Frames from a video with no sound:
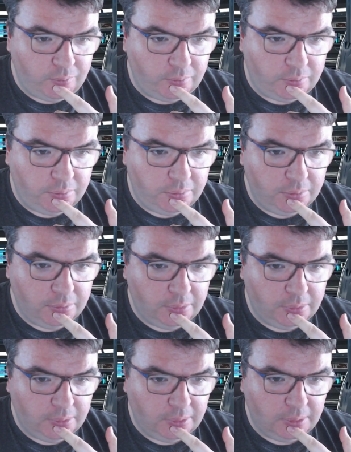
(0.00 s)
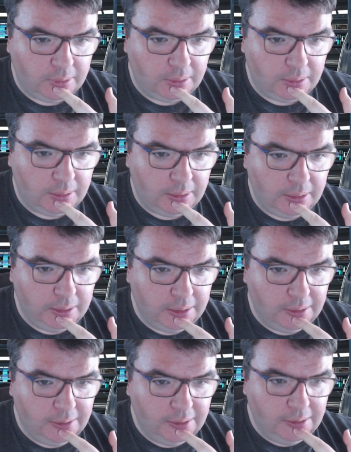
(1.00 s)

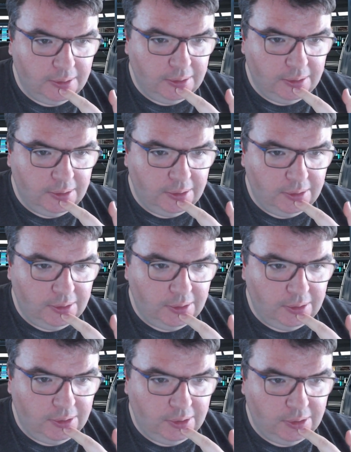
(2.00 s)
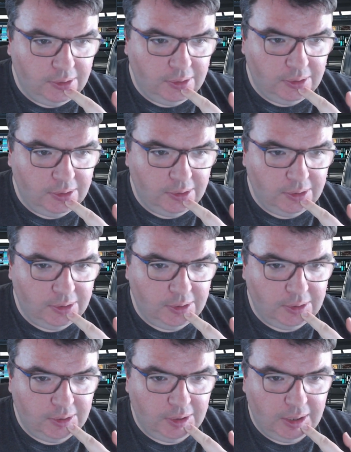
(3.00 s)

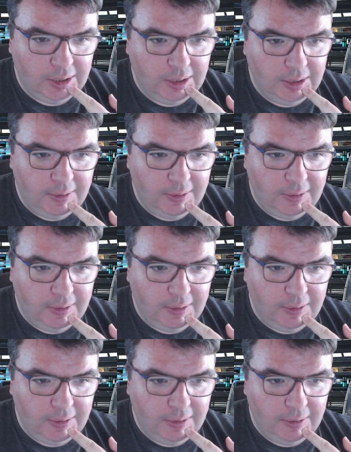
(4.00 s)
[no speech]